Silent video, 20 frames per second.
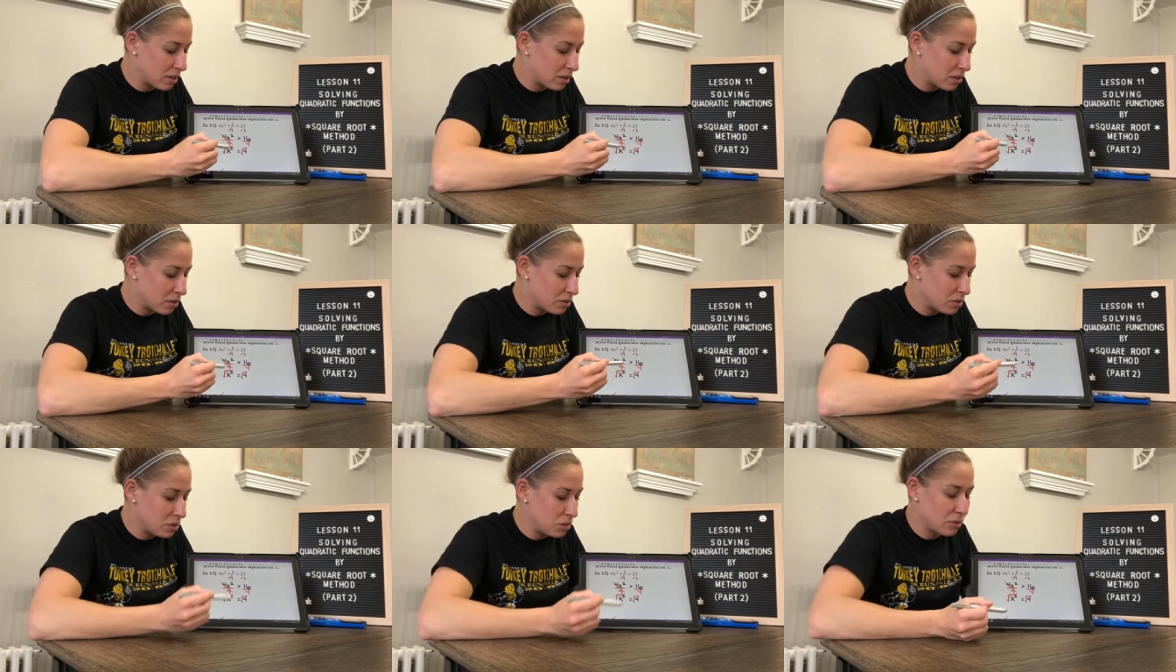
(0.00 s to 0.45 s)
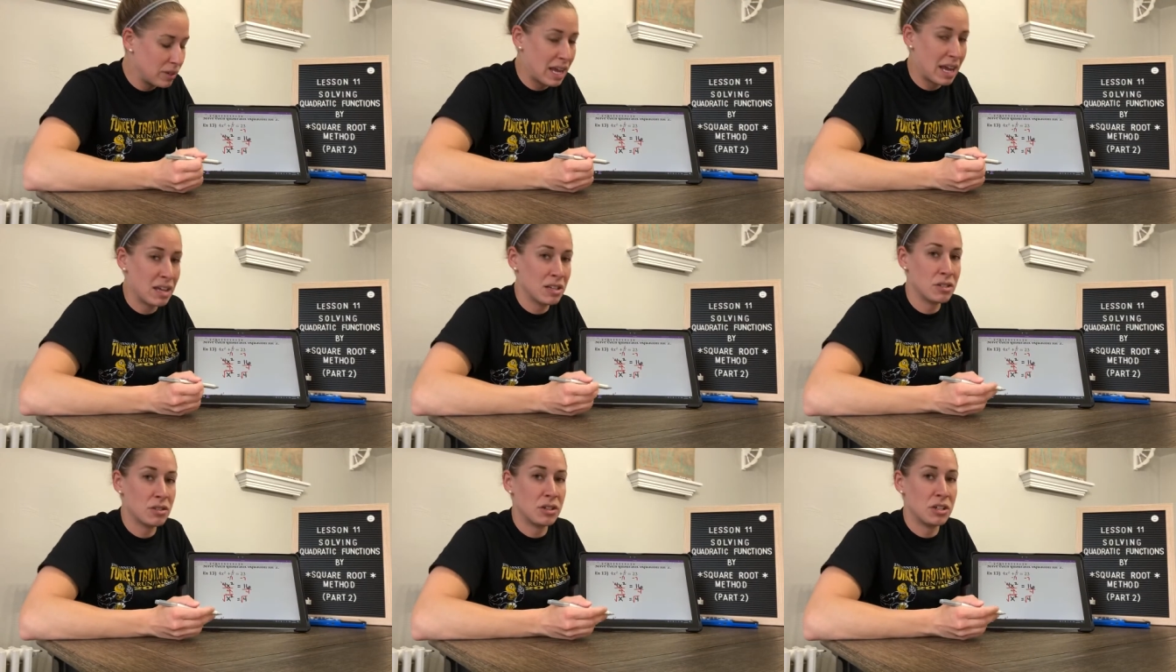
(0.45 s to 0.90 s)
those two
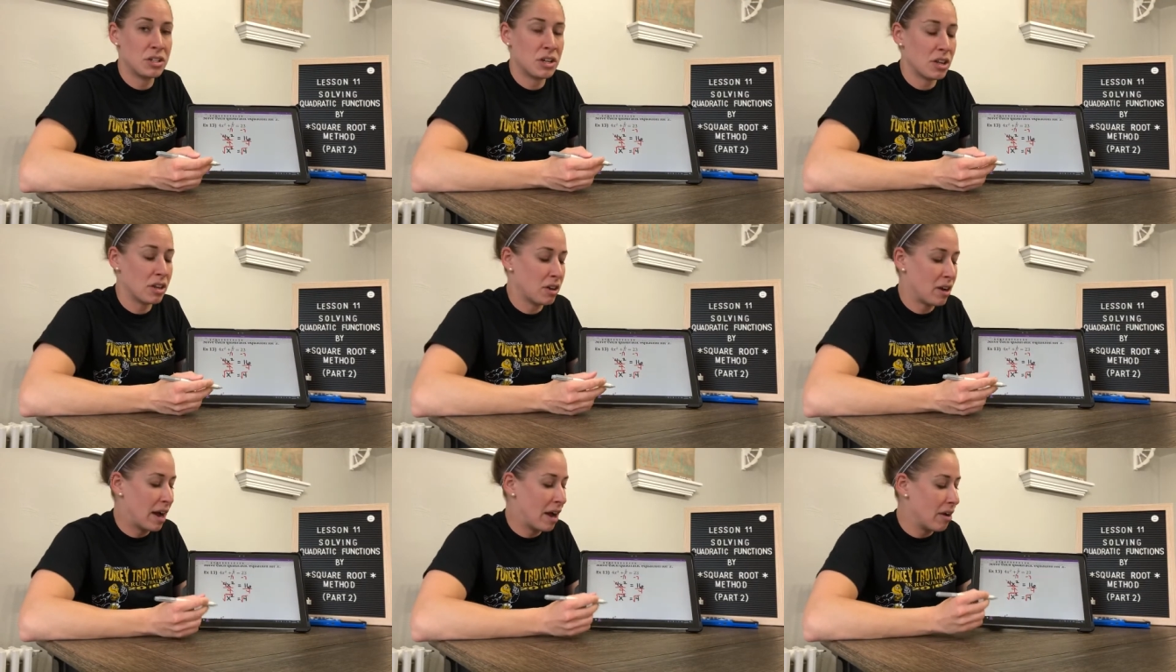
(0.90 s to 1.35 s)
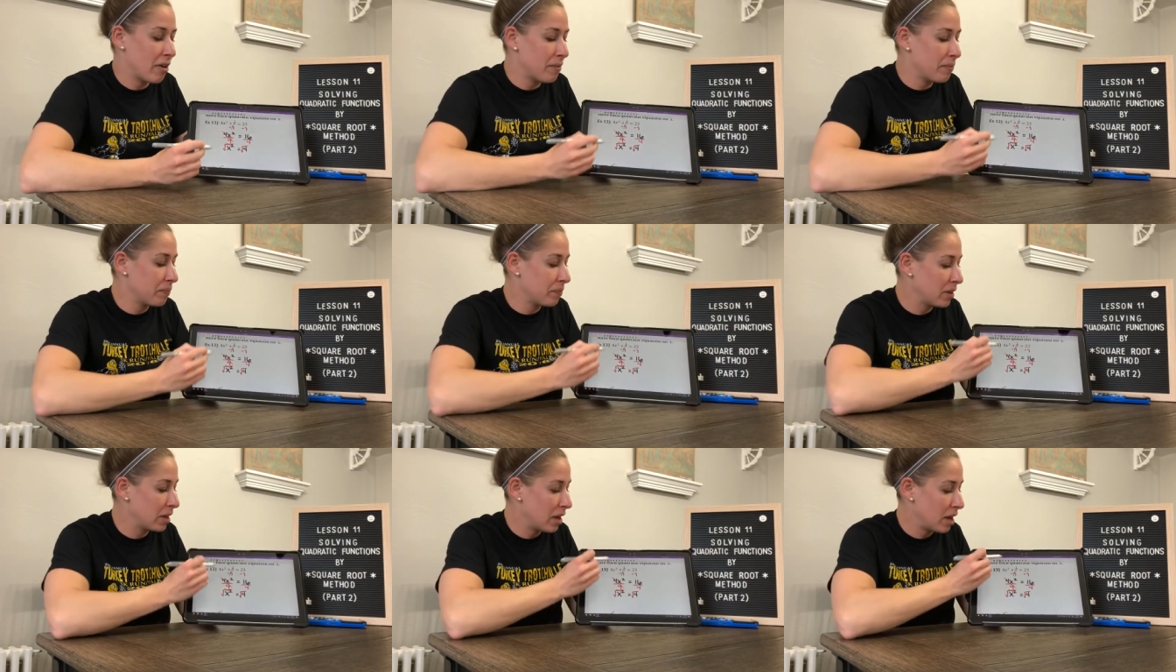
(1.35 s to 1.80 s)
cancel each other
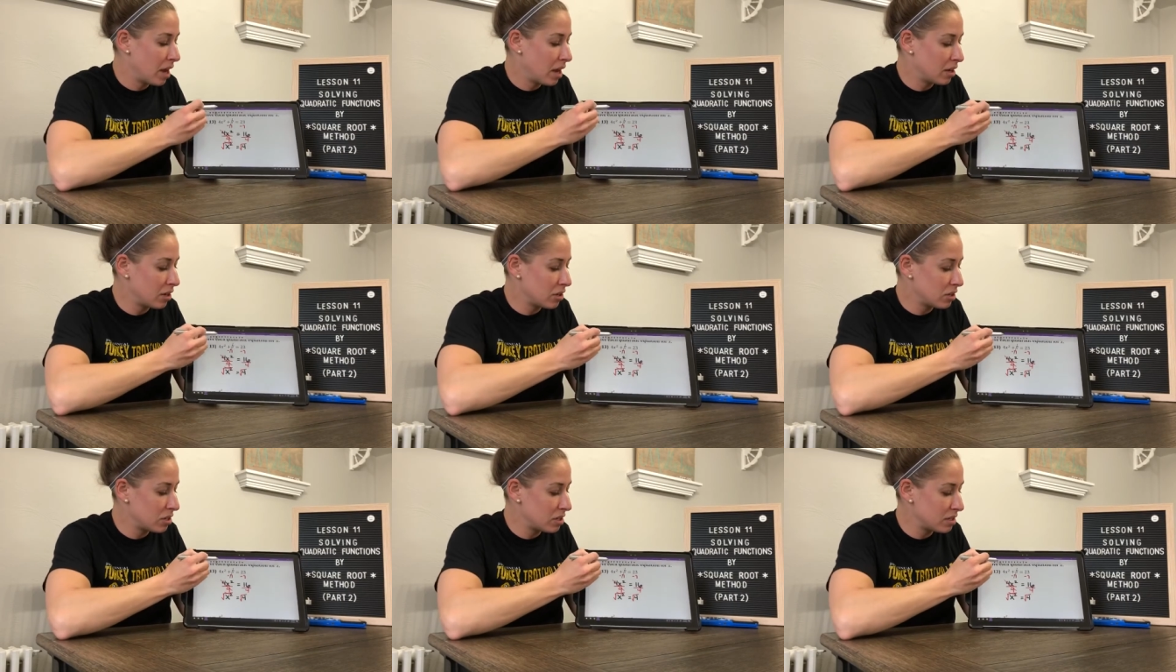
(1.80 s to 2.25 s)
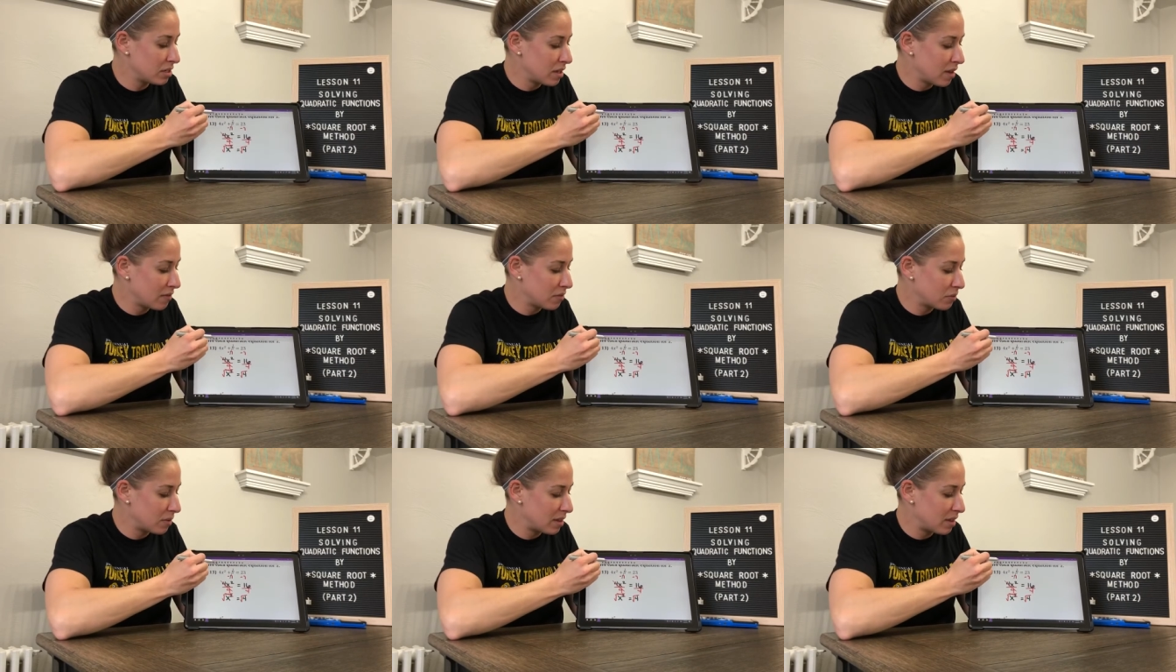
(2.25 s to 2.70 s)
out, and you're just
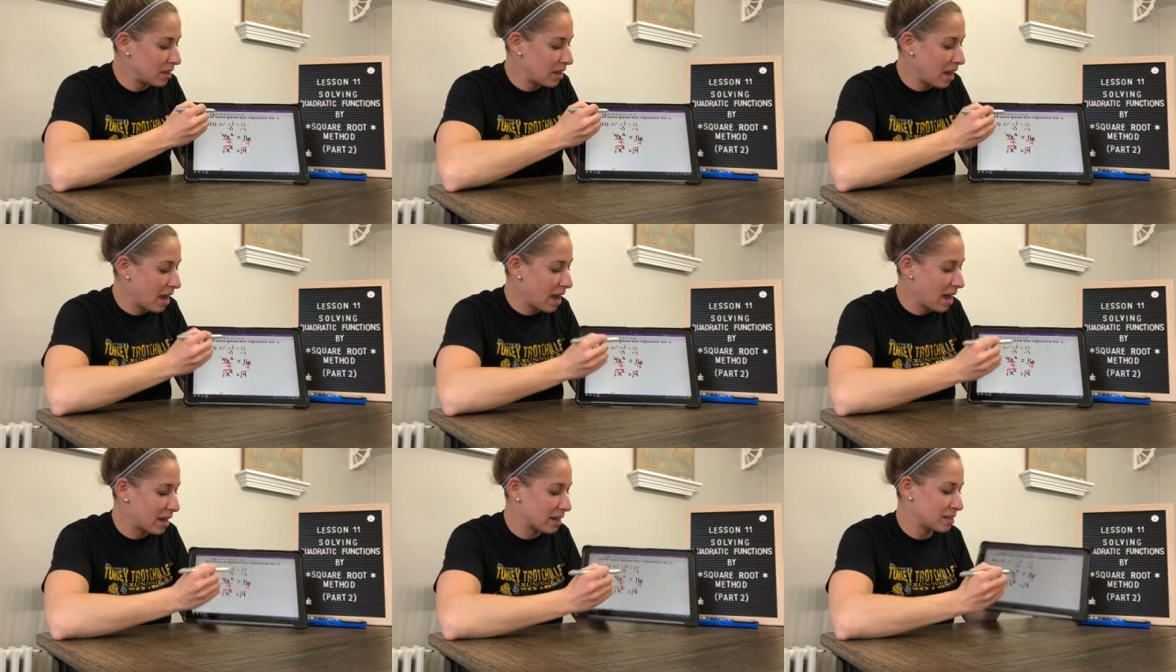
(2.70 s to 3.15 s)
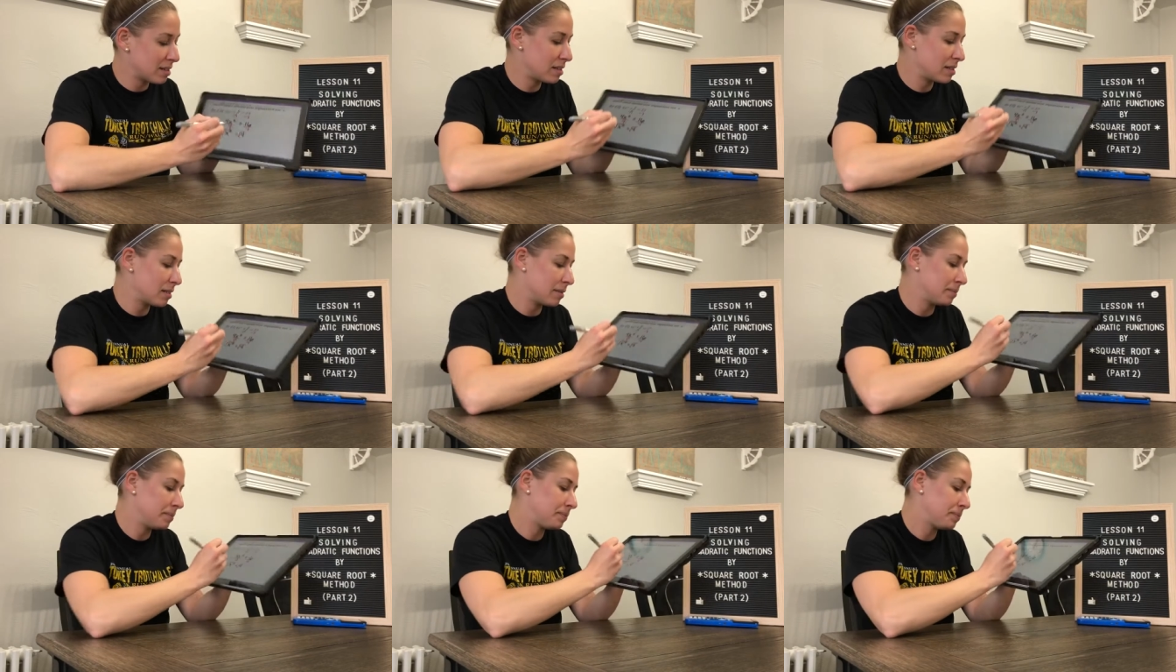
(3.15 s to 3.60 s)
left with the
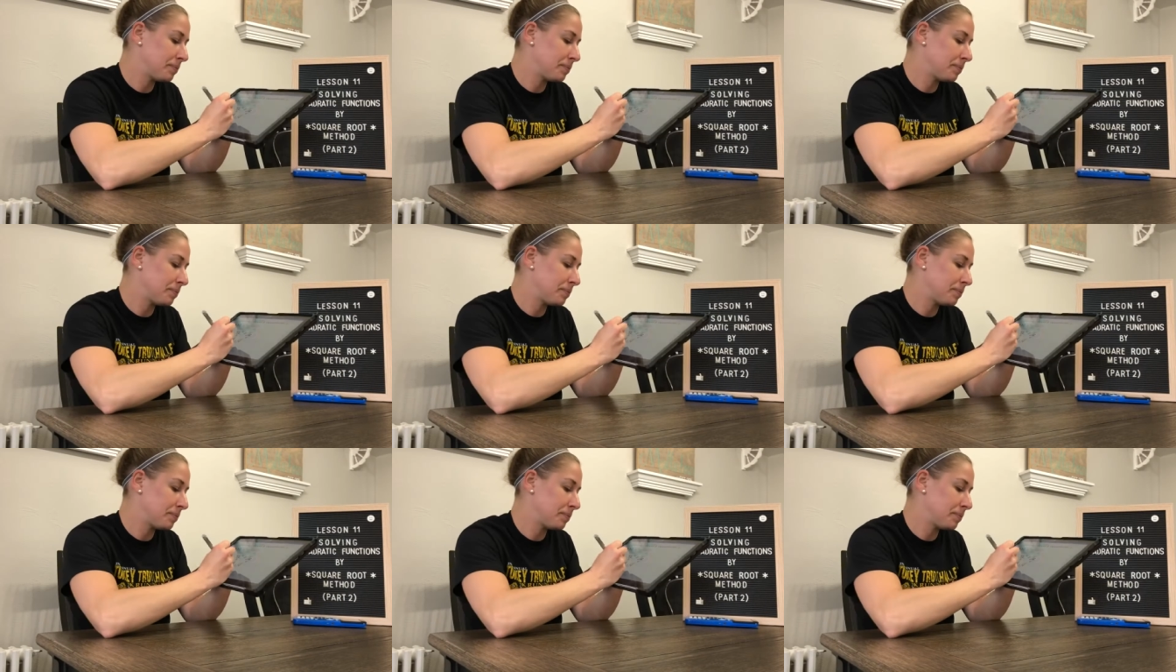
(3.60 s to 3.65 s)
x.